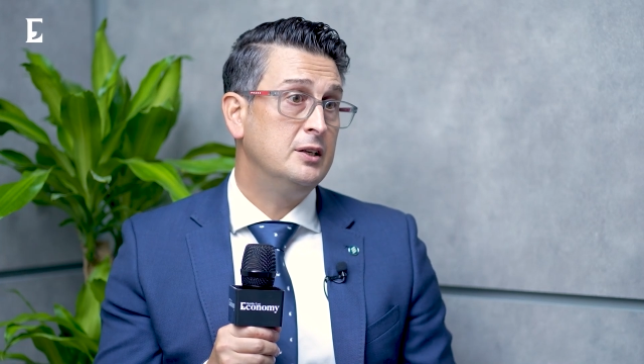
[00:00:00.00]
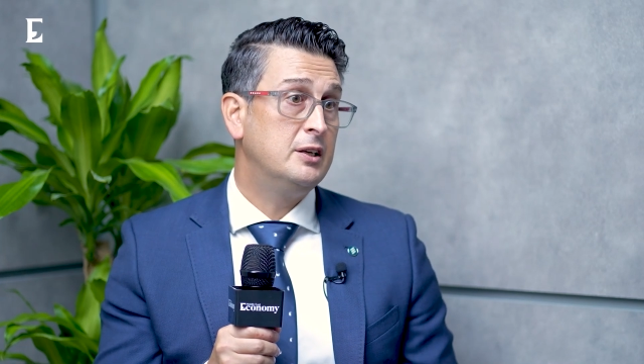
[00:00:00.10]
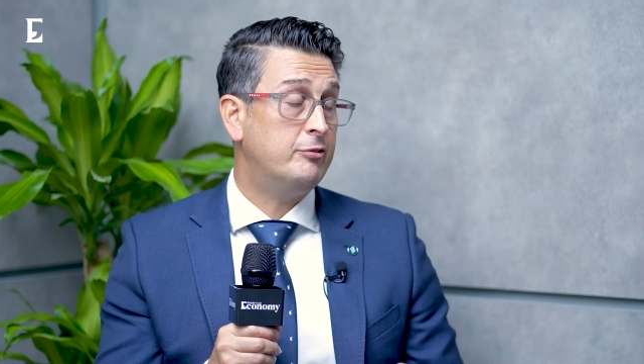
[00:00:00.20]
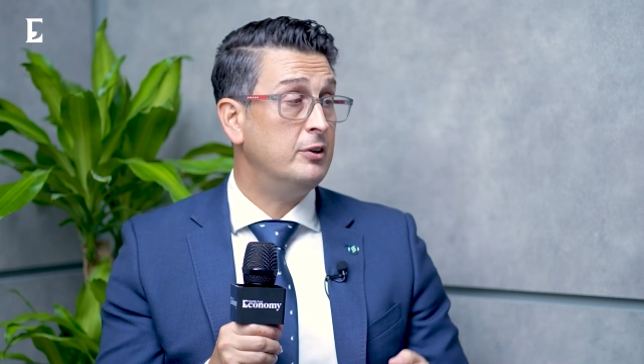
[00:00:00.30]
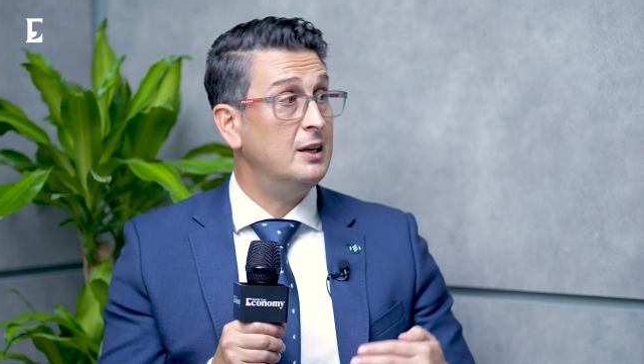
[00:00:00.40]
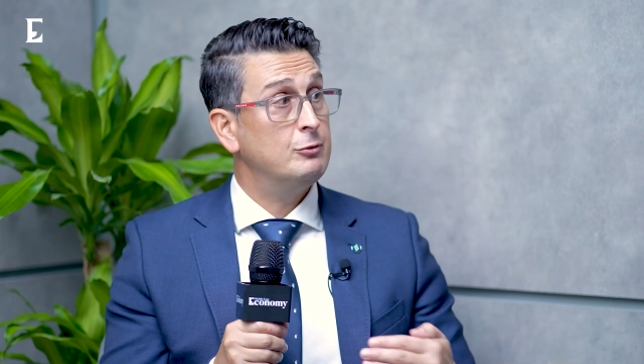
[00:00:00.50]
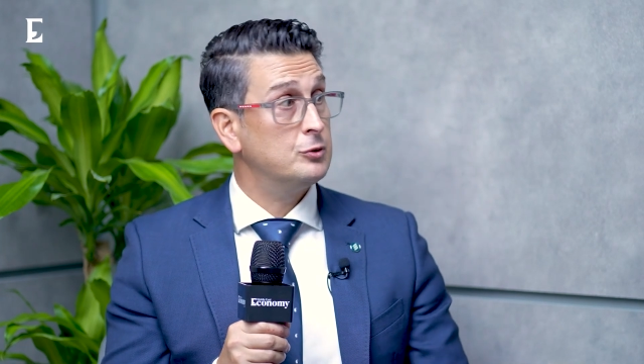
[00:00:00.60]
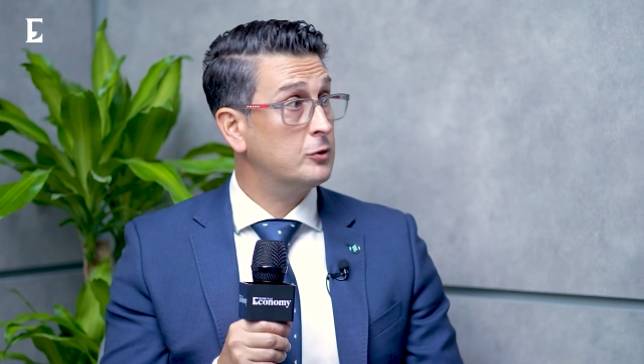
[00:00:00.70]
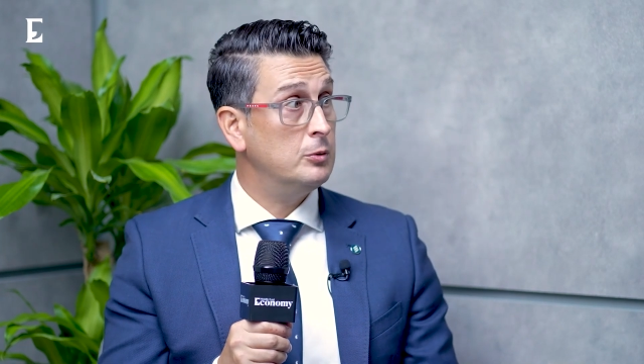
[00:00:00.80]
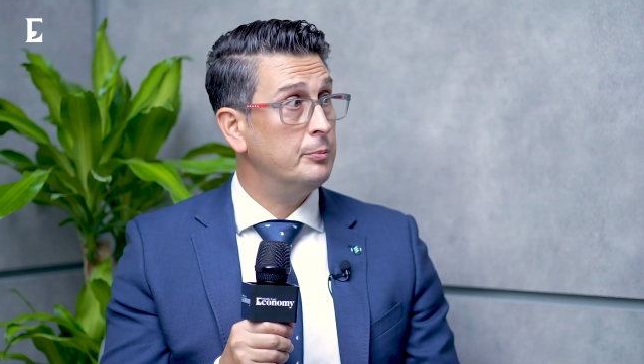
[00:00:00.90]
different
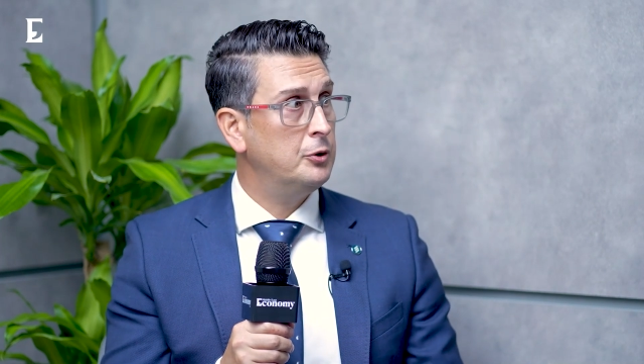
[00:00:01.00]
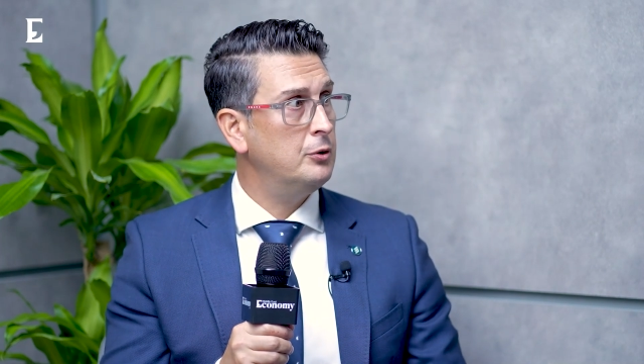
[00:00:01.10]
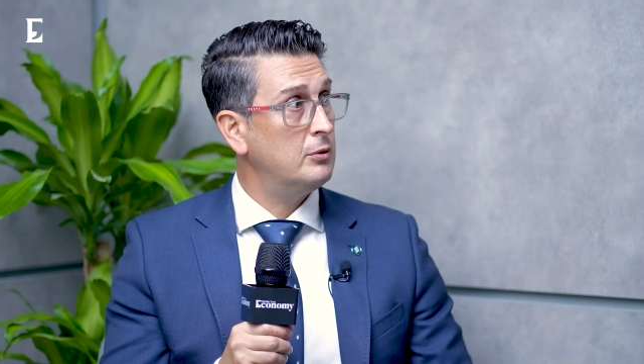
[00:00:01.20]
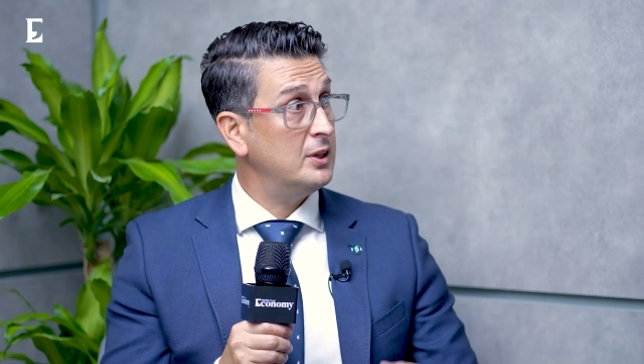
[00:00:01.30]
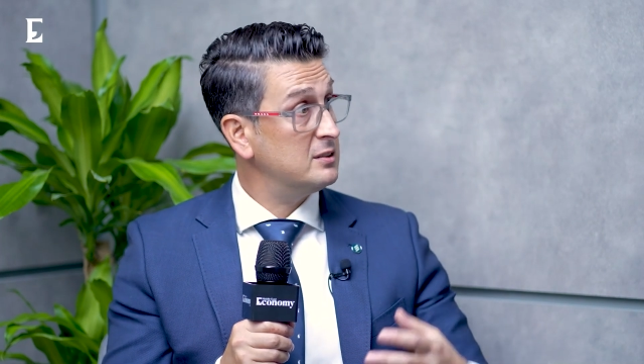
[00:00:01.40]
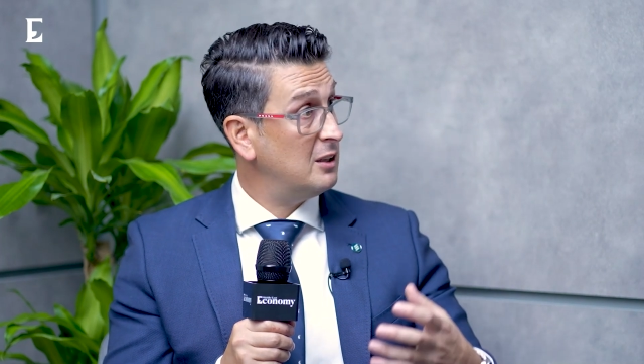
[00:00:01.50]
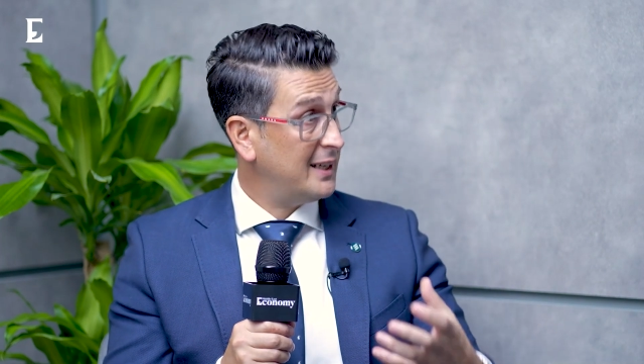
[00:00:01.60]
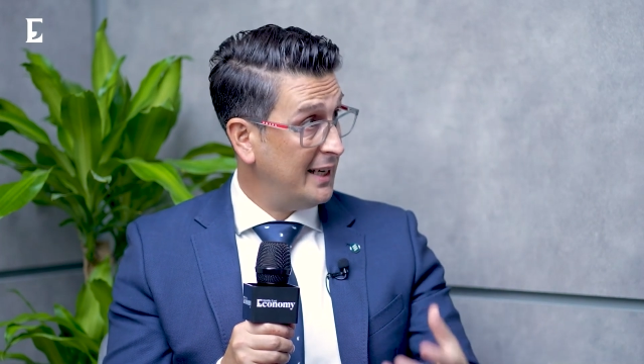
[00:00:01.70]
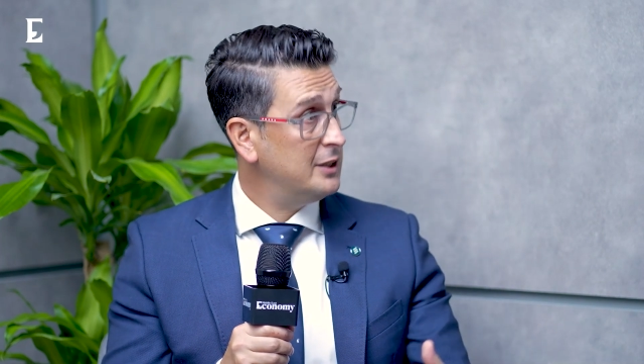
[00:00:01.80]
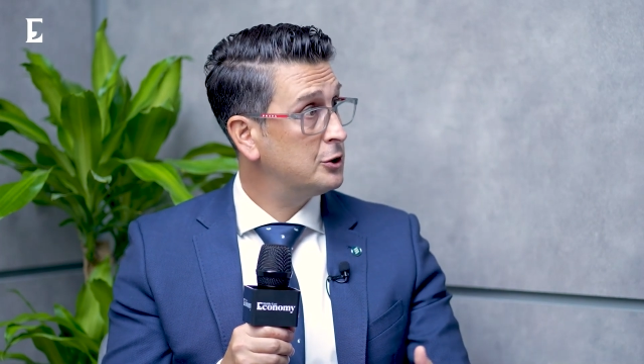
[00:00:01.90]
levels of compute, things
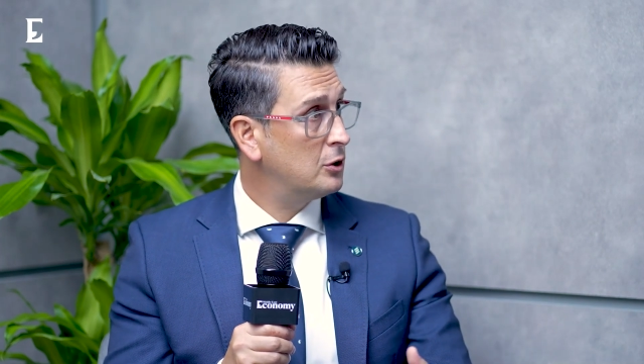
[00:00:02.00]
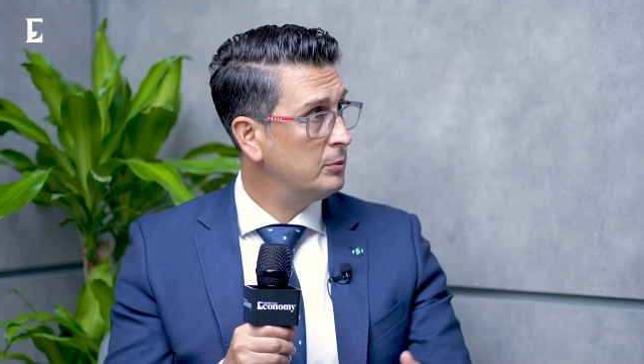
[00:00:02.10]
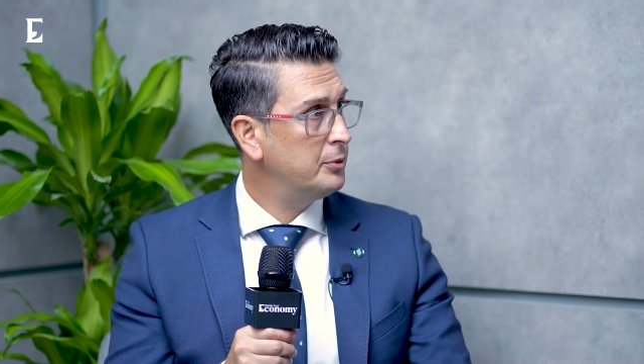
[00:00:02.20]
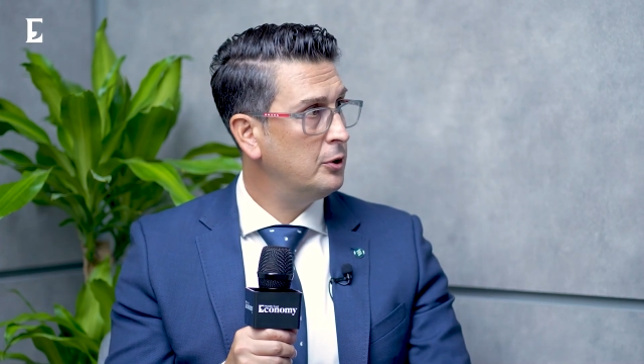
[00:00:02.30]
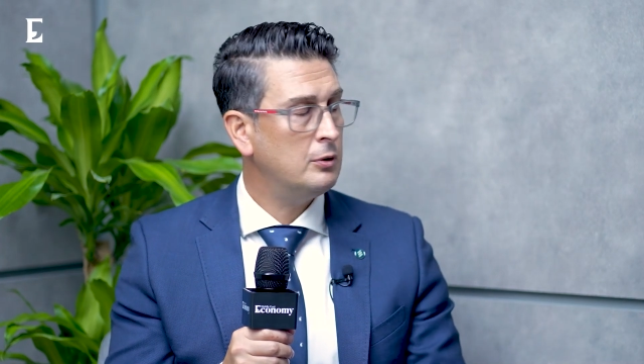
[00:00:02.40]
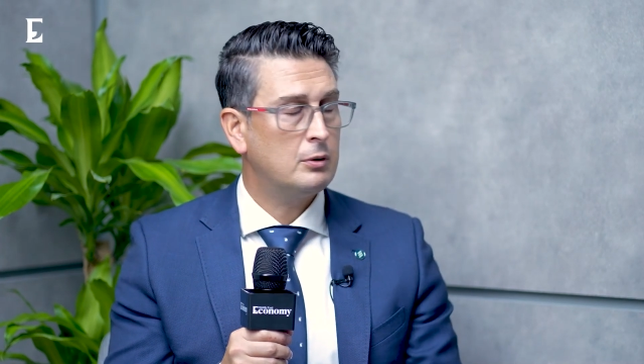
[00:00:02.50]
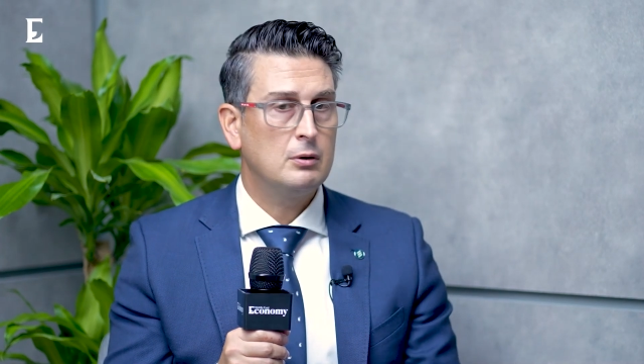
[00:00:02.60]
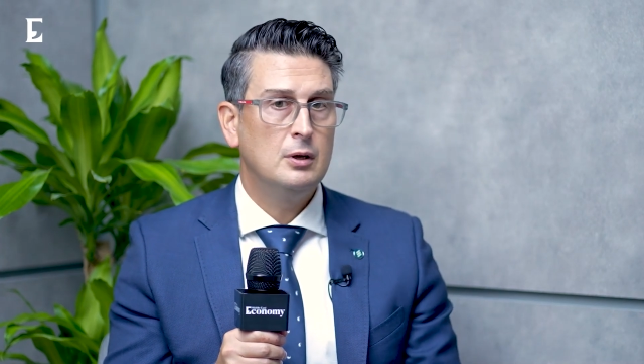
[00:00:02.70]
like edge compute,